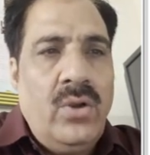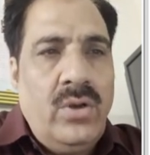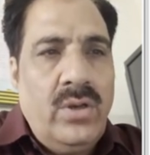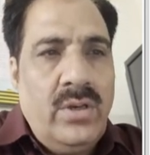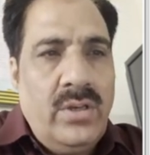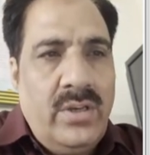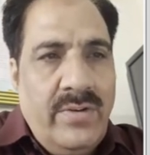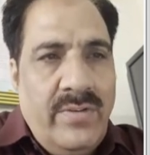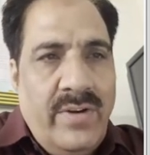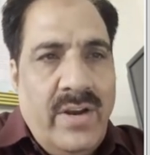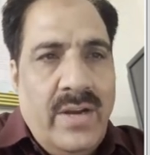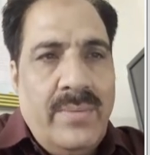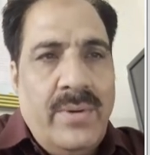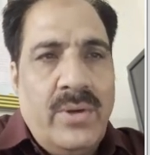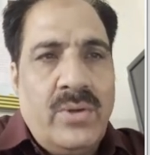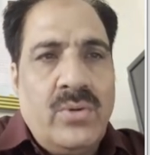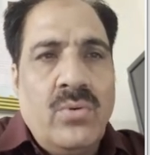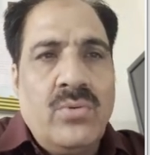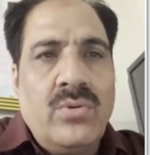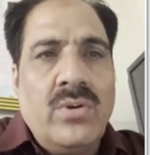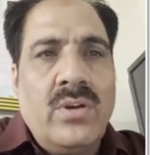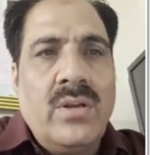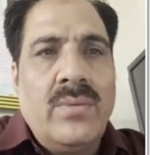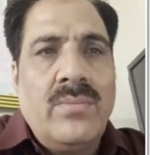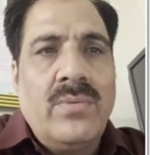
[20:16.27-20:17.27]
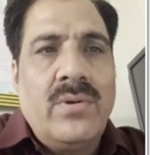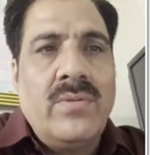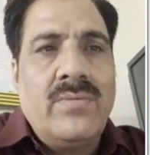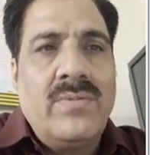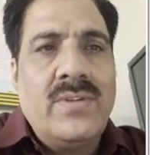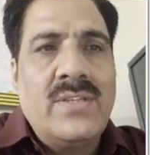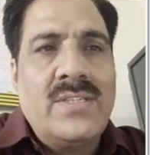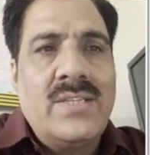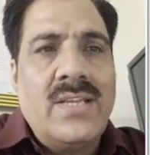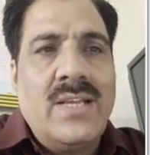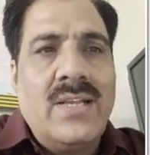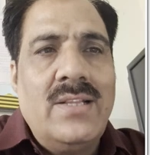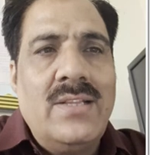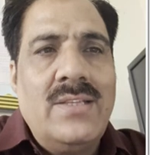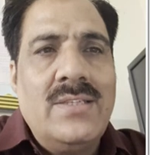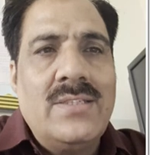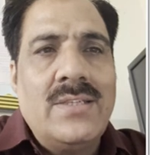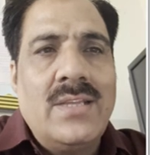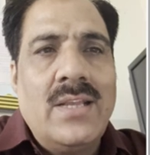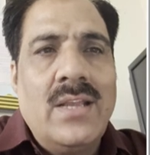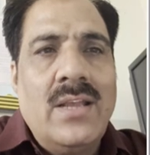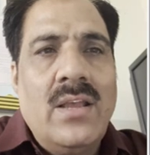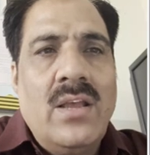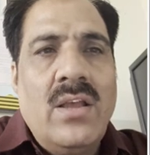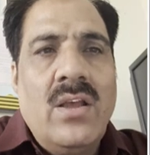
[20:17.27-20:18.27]
divided by total number of the cells
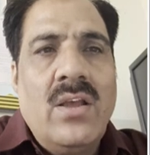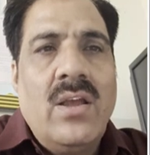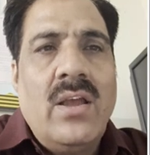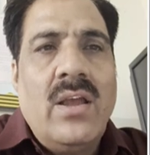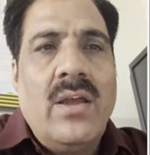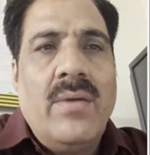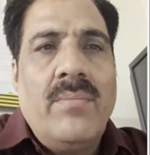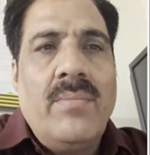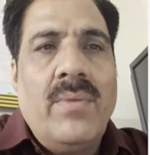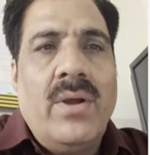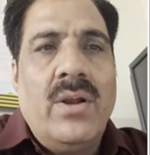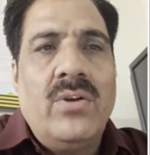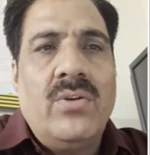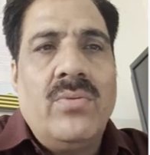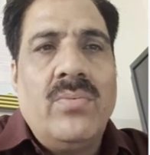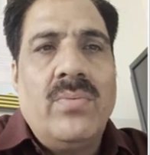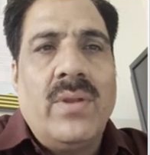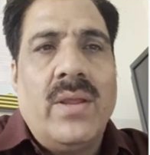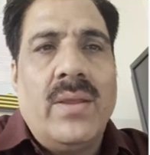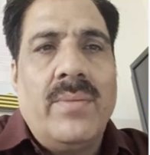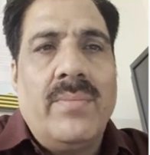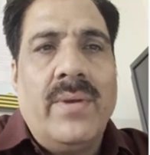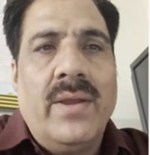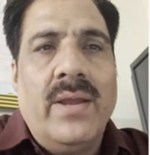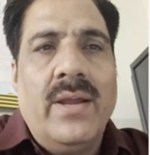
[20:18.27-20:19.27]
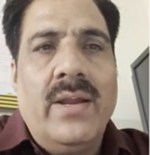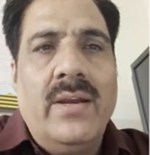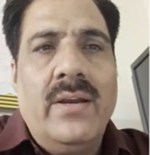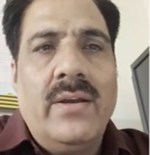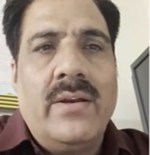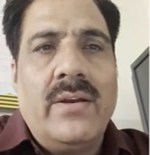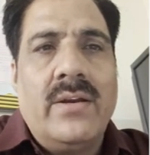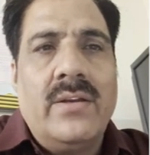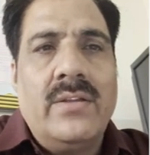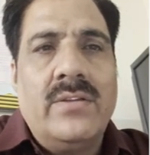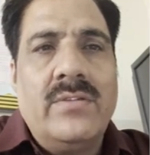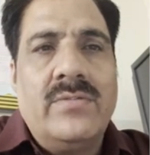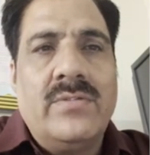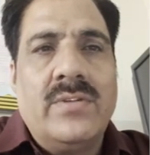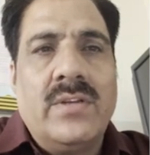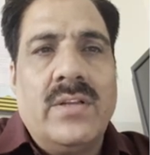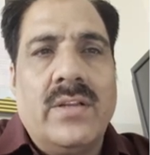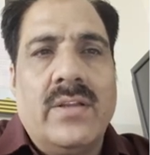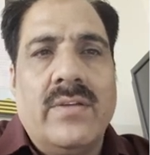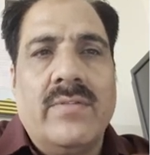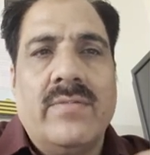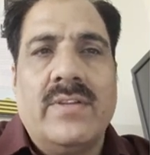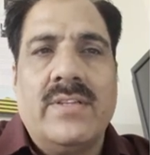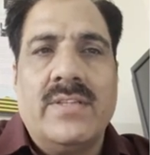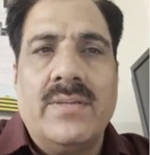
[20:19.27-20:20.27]
multiplied by 100. This will
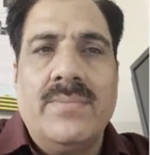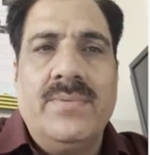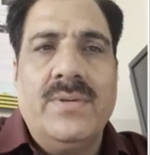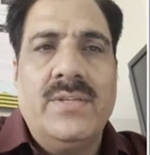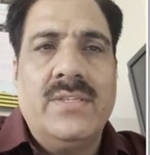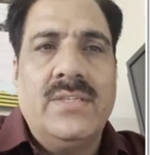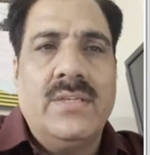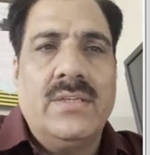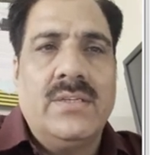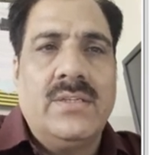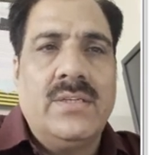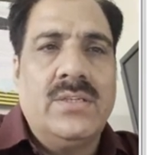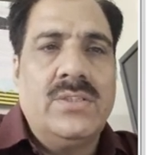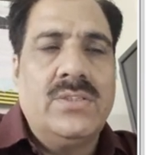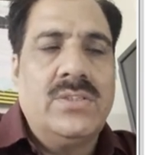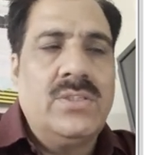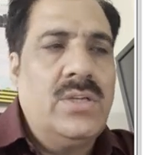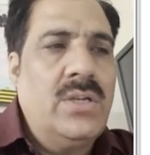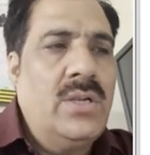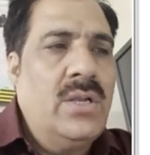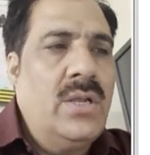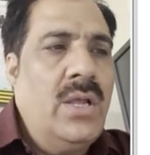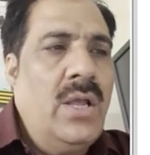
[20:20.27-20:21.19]
give us a percentage.